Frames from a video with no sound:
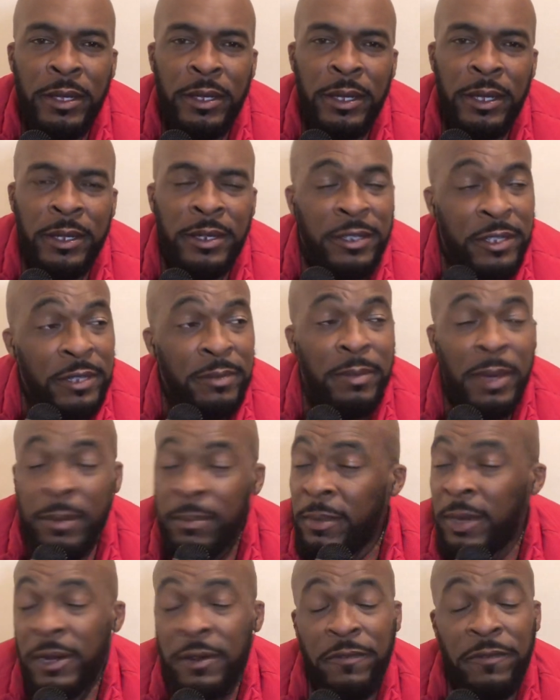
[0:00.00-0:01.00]
Until my
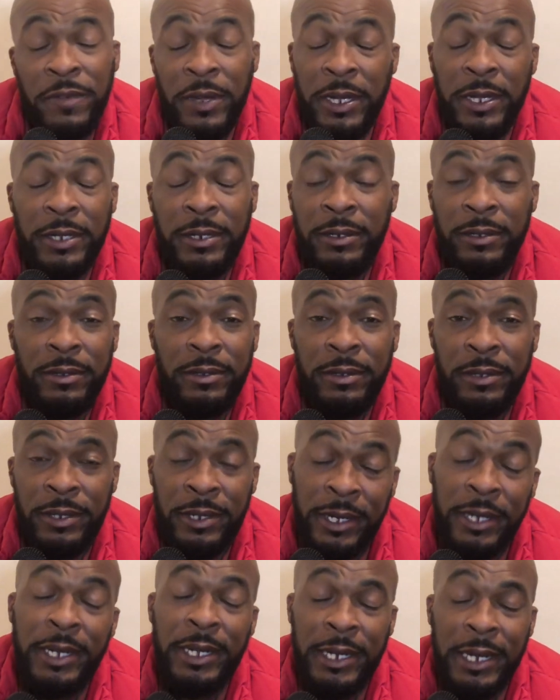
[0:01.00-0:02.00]
motherfucking
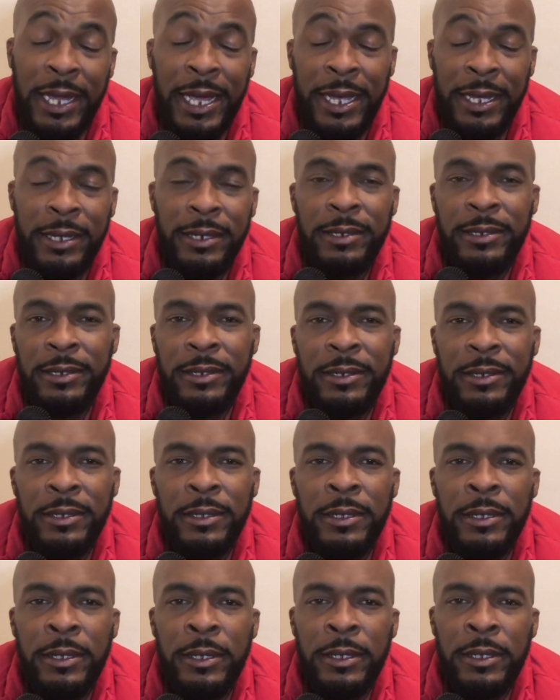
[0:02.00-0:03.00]
lookalike
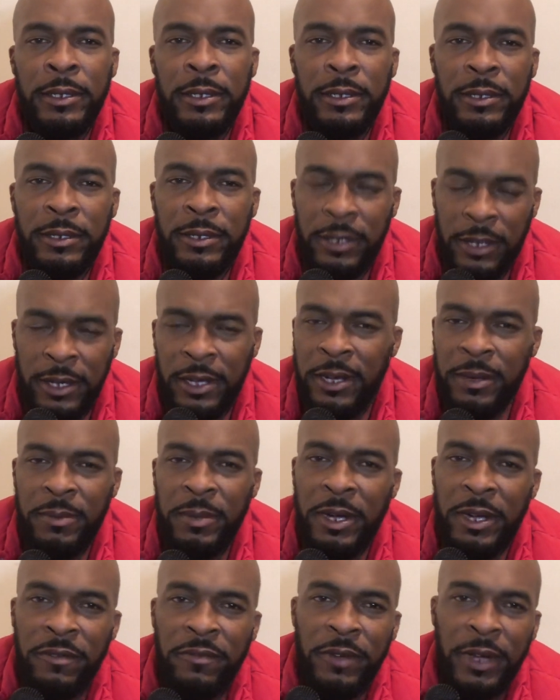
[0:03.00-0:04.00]
took her
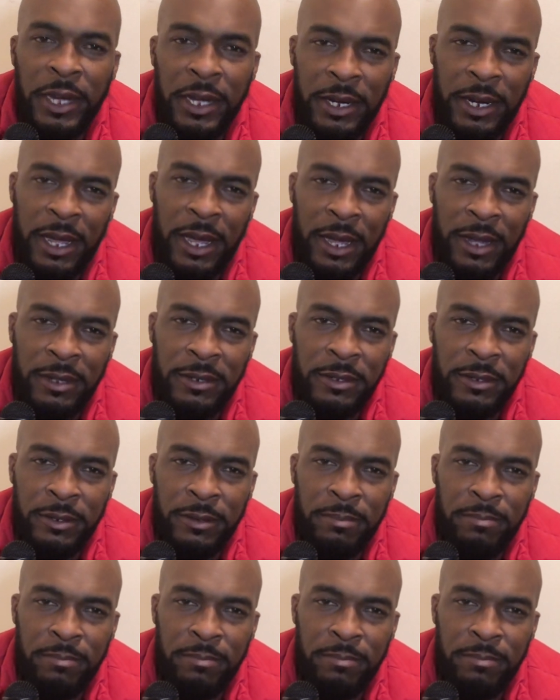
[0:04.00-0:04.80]
motherfucking ass.